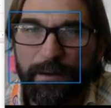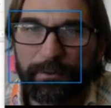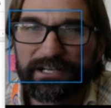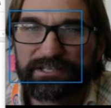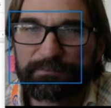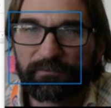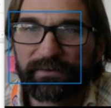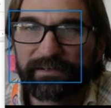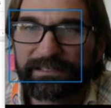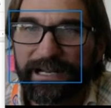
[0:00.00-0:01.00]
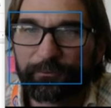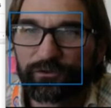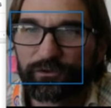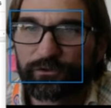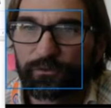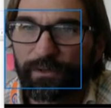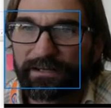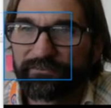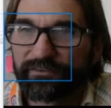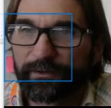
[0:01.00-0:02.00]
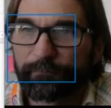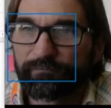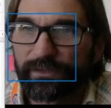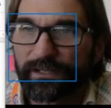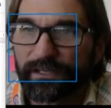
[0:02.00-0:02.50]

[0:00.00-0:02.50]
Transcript: but it is perfect and absolute to raise them